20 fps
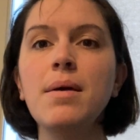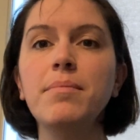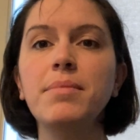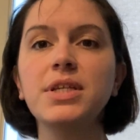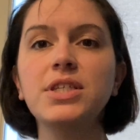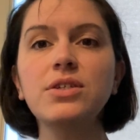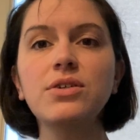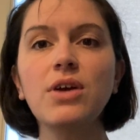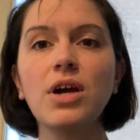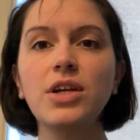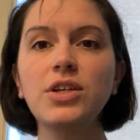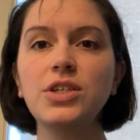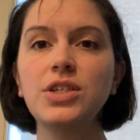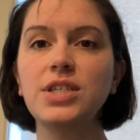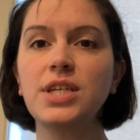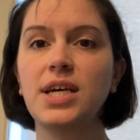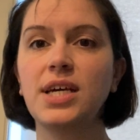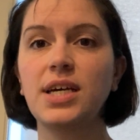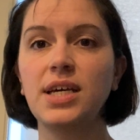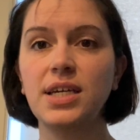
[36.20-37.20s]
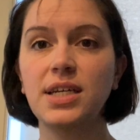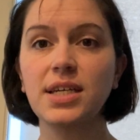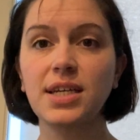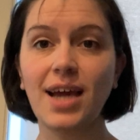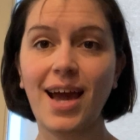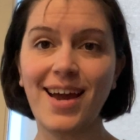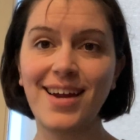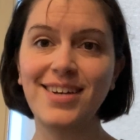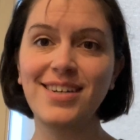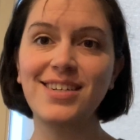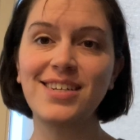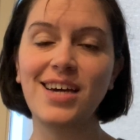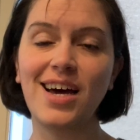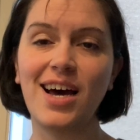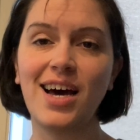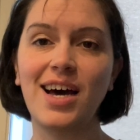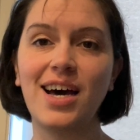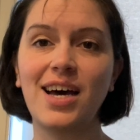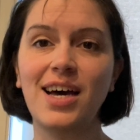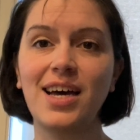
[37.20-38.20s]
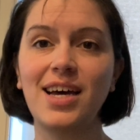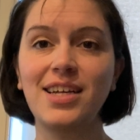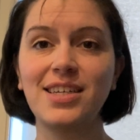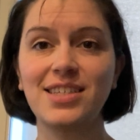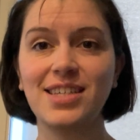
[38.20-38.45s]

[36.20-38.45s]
Mr. Rogers had kind, uh,